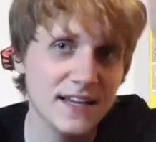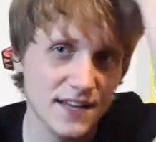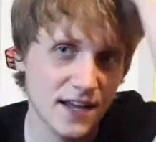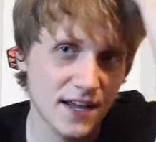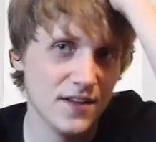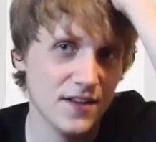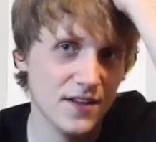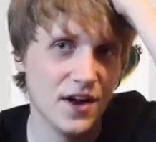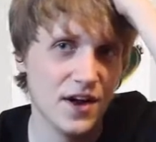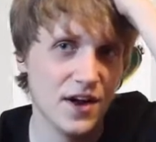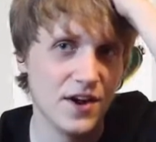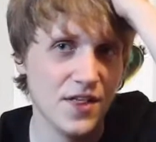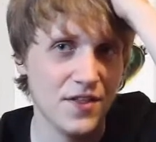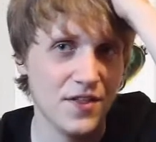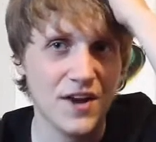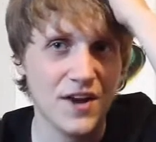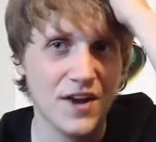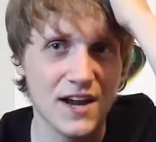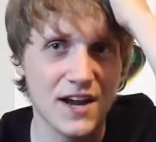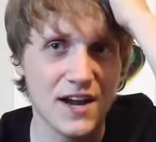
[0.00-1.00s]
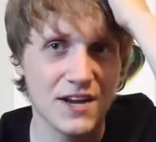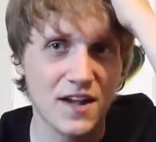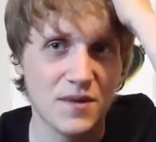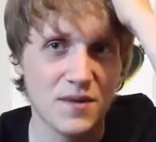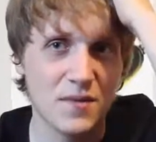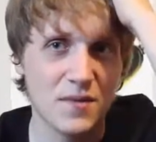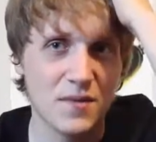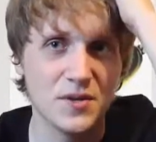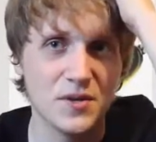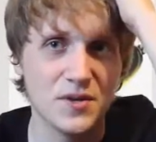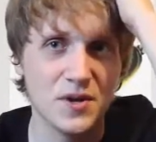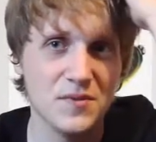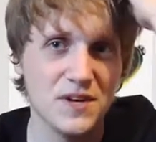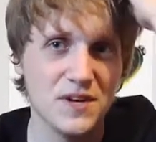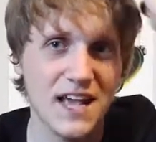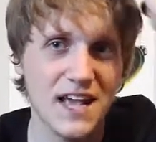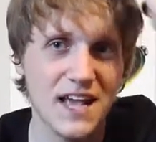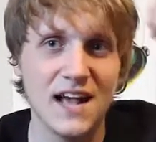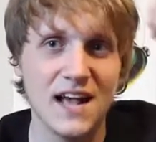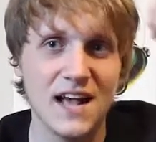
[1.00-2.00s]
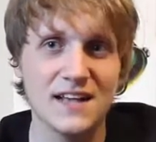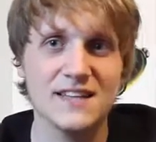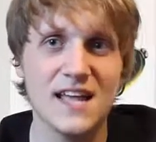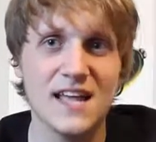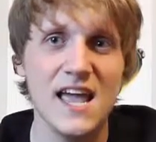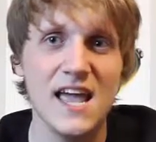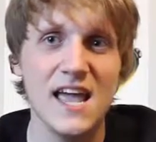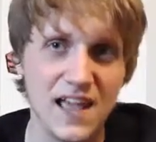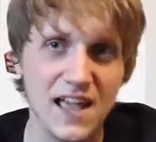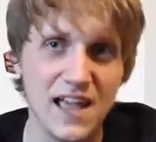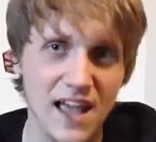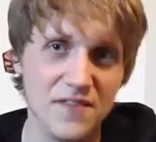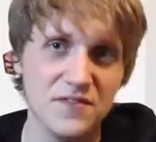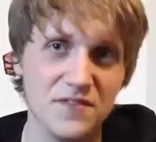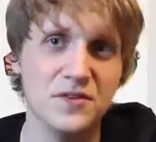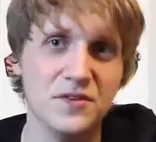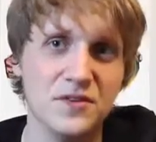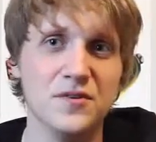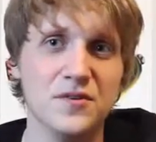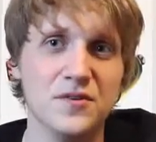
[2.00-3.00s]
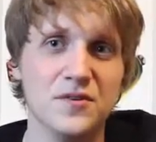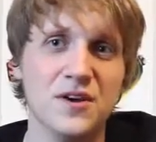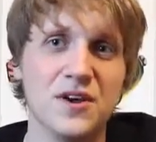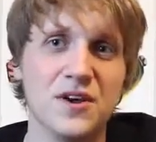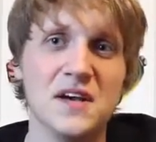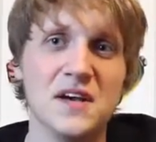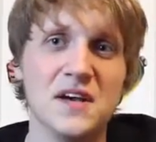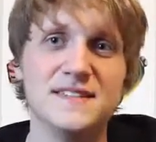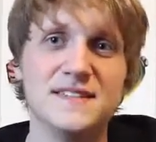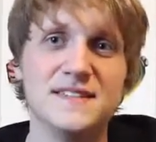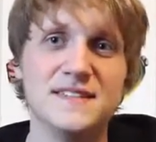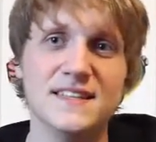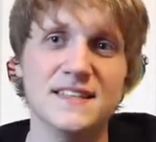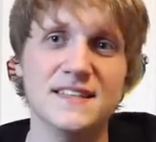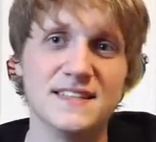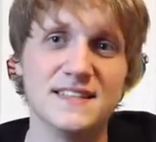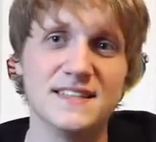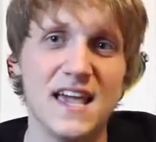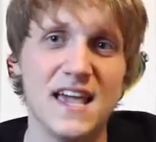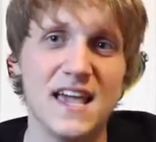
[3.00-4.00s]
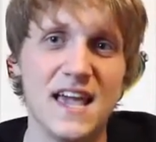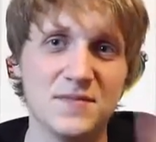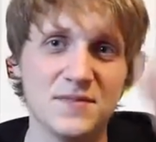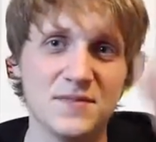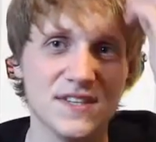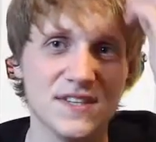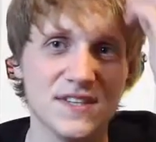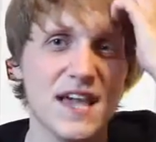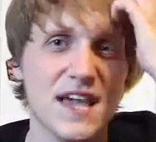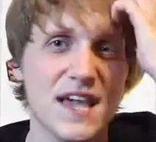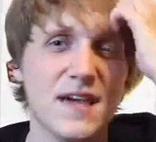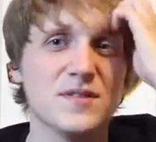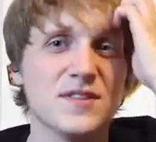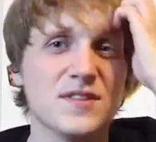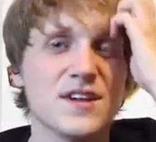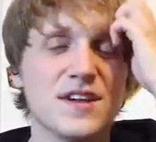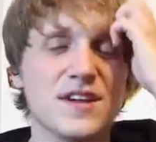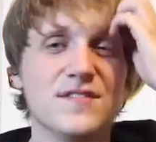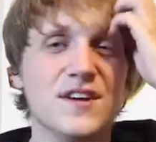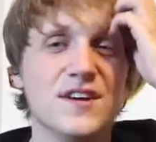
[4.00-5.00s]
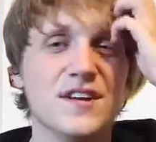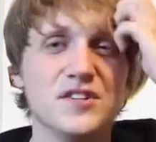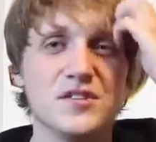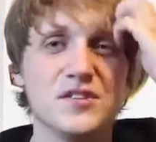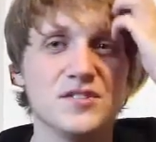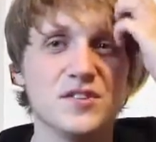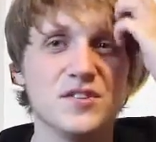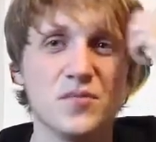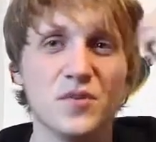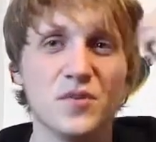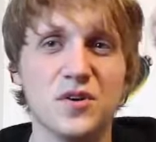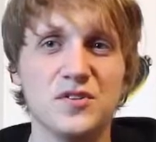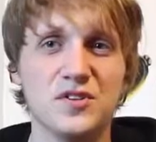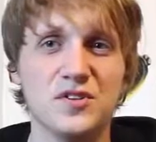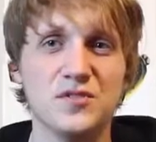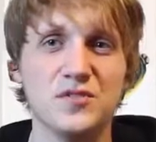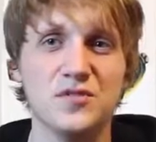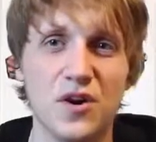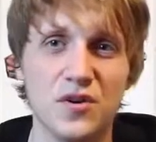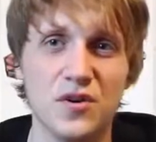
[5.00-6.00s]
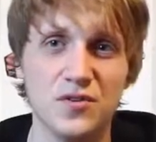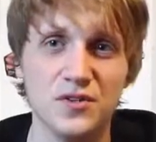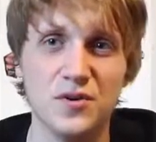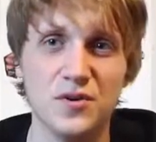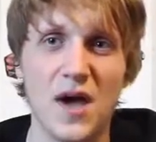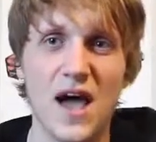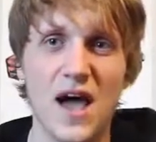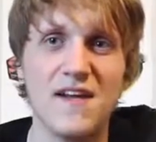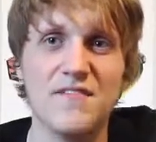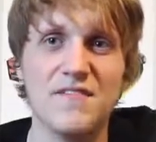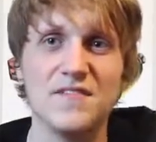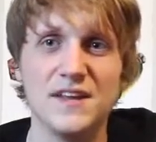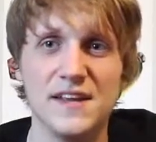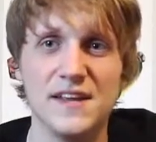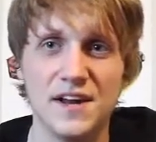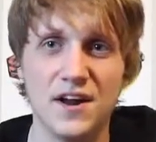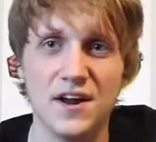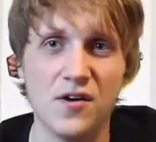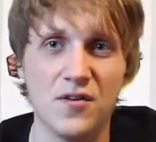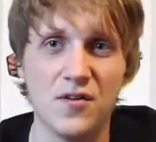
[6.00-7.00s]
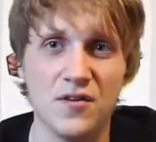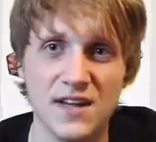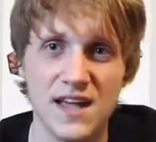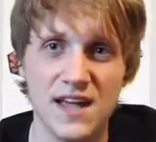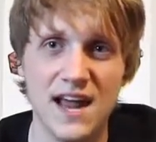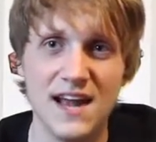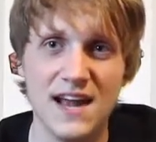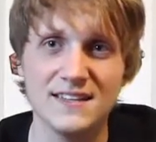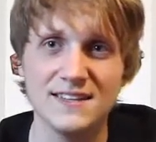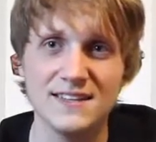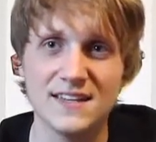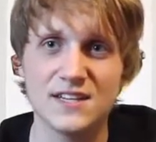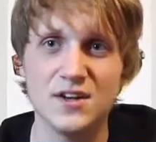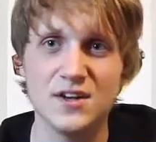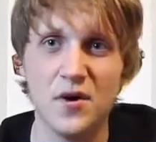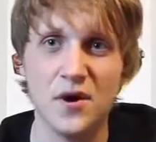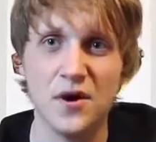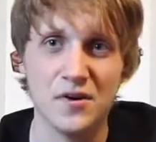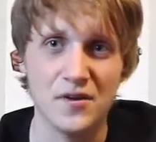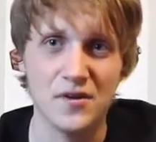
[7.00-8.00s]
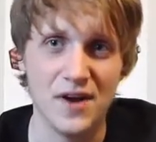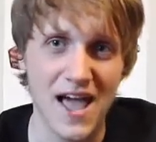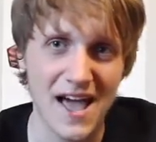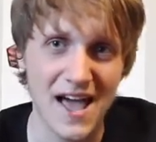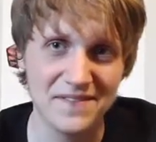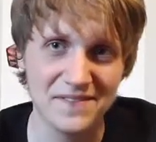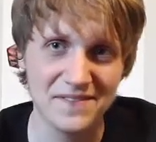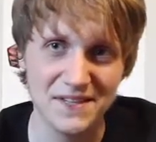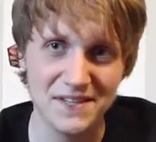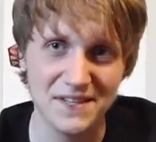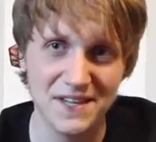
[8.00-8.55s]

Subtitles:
Another guy had come up to him and he asked, "Hey, have you seen this game? Is this game at the convention somewhere? Do you have it?" And he's like, "No, I don't have it,